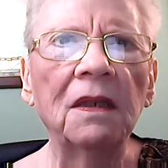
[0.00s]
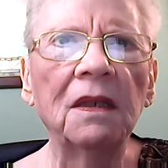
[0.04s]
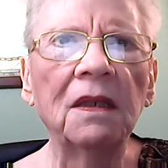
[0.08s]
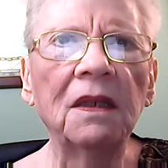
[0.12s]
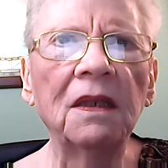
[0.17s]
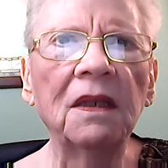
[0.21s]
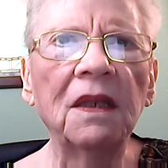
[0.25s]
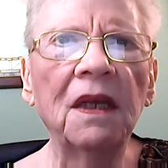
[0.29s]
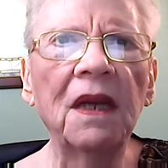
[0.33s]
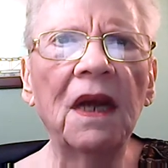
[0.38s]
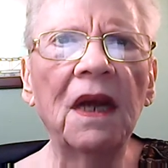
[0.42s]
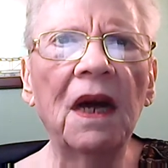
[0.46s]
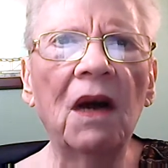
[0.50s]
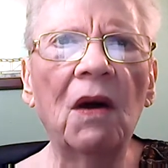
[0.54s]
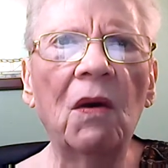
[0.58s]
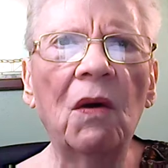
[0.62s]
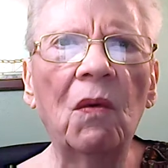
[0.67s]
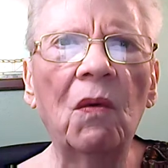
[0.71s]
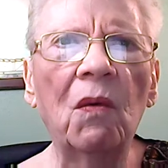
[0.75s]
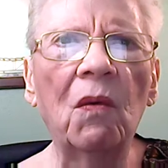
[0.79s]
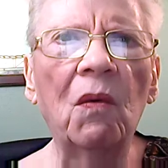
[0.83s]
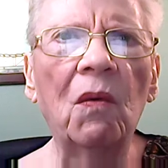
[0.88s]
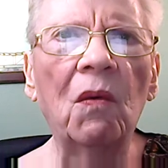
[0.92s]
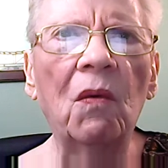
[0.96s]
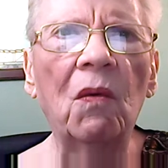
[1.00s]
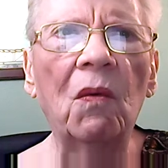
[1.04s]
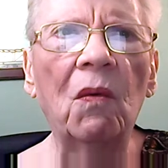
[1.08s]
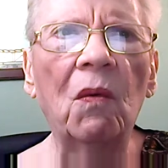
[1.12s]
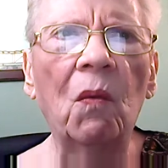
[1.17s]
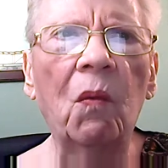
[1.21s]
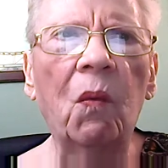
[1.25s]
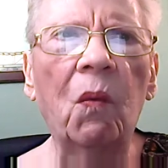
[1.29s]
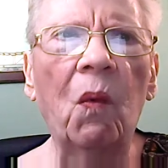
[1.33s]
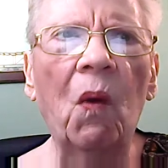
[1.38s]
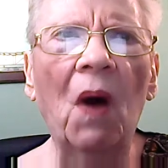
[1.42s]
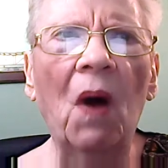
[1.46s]
Now,
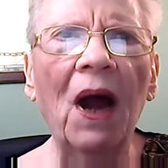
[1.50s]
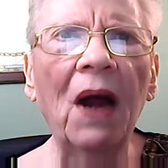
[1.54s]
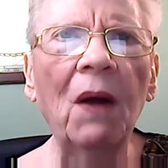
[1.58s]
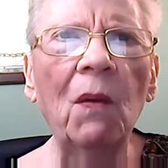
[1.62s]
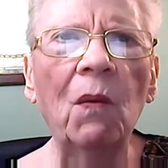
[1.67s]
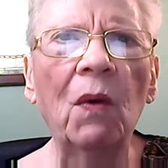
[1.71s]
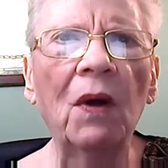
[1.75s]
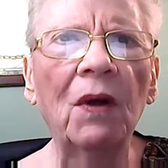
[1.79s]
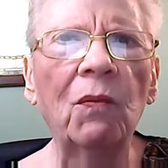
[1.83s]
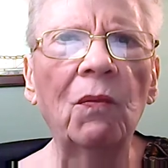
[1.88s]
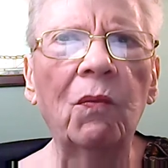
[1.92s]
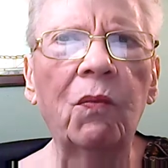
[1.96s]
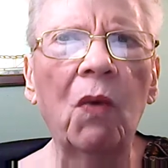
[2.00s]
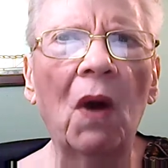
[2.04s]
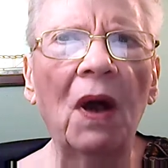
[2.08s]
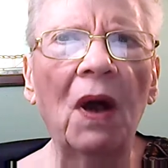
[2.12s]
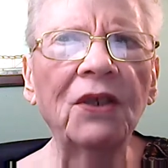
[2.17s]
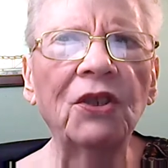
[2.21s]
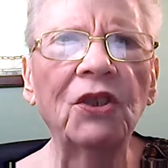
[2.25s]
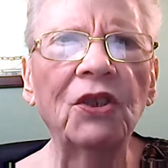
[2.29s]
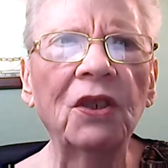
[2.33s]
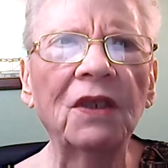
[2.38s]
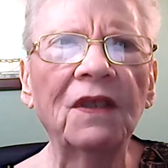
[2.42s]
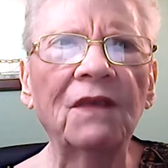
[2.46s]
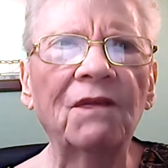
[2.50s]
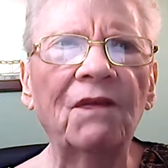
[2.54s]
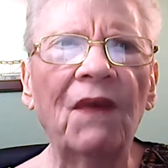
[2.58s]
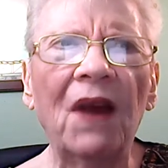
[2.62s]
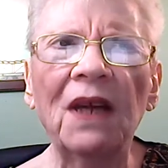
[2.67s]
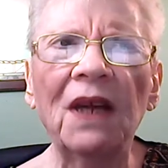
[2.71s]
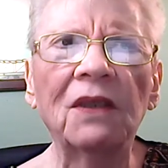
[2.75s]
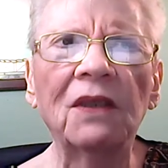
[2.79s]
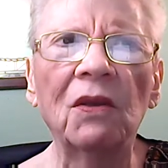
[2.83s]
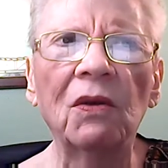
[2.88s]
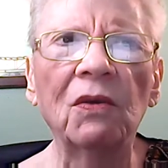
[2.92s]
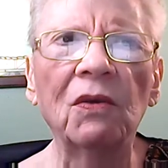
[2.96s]
why would Russia's
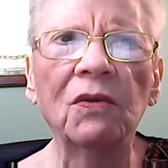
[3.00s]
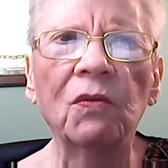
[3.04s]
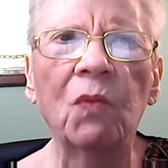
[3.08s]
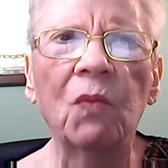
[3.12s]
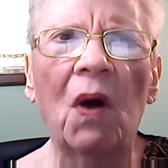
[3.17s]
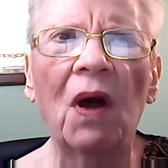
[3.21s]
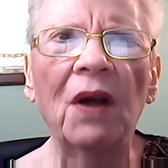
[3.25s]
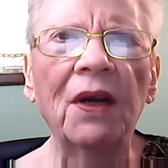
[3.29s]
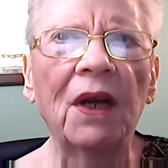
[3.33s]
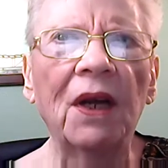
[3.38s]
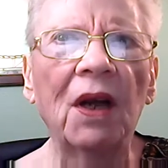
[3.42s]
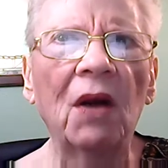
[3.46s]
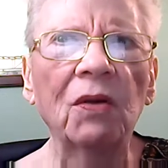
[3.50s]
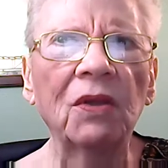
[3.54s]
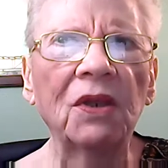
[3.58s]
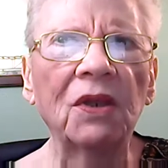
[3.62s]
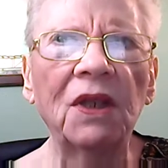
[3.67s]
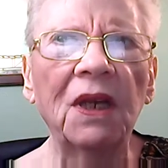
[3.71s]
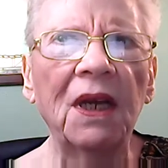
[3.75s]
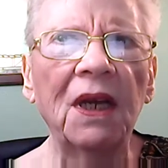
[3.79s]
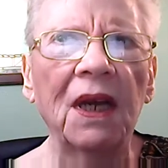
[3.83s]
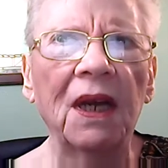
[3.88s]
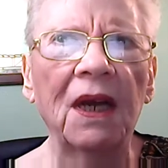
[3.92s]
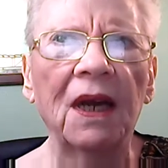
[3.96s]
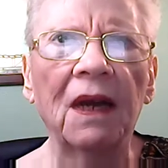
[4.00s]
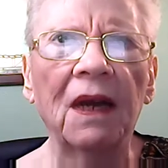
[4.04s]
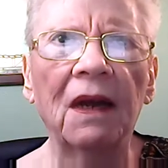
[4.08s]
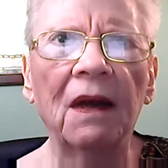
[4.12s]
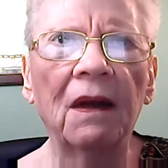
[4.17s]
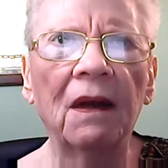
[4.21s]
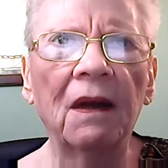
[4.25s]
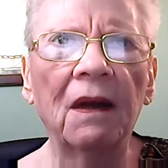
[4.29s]
vessels want to go see?